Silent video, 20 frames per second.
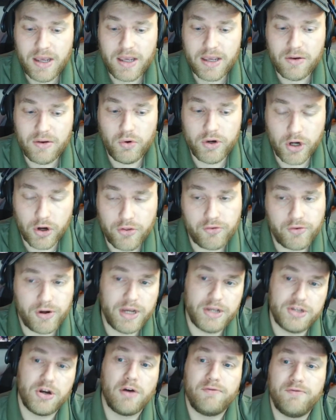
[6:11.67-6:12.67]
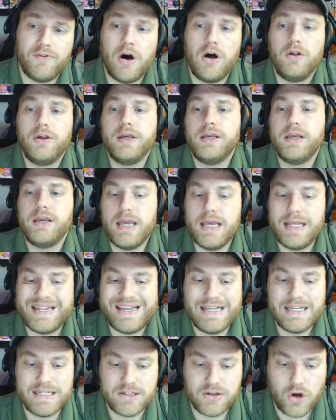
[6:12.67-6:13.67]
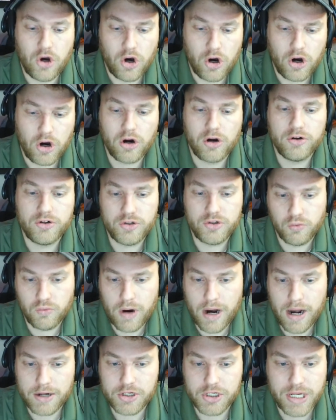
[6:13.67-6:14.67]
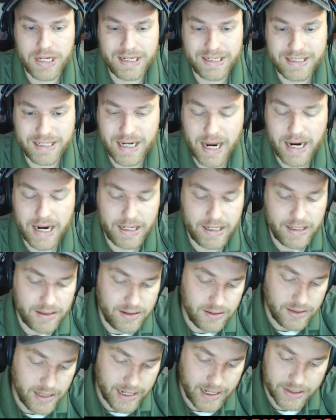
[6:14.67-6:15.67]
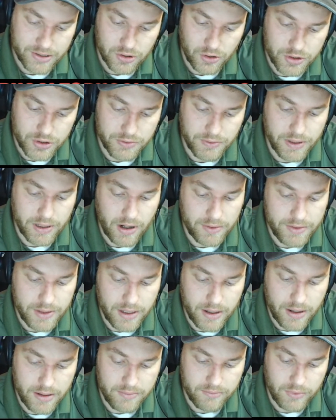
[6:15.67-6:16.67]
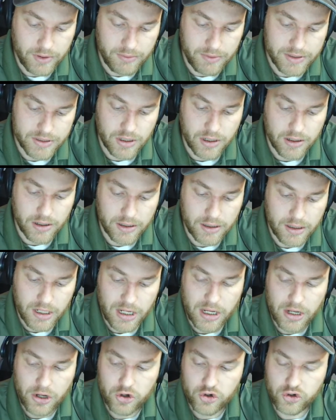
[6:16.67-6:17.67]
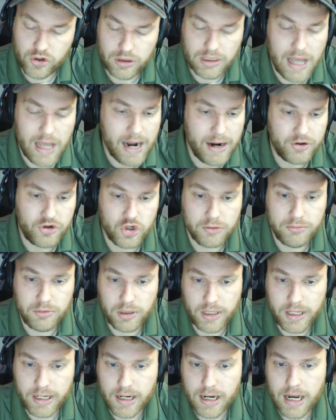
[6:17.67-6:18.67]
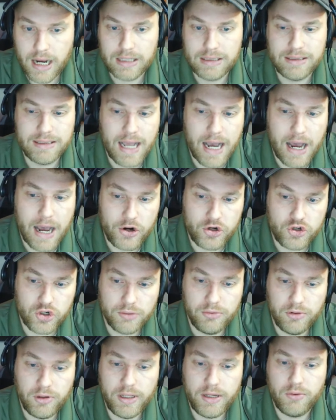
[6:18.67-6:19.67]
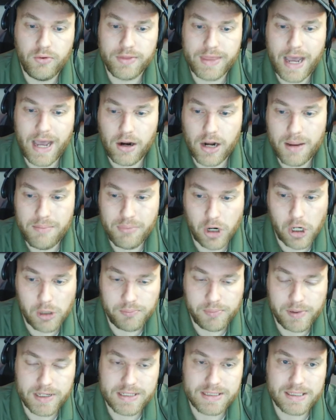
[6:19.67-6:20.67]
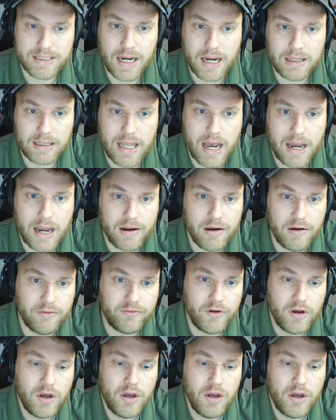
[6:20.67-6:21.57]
when your threes aren't falling, it is hard to watch. And tonight, like I told you when we started, a lot of dribbling without a purpose, a lot of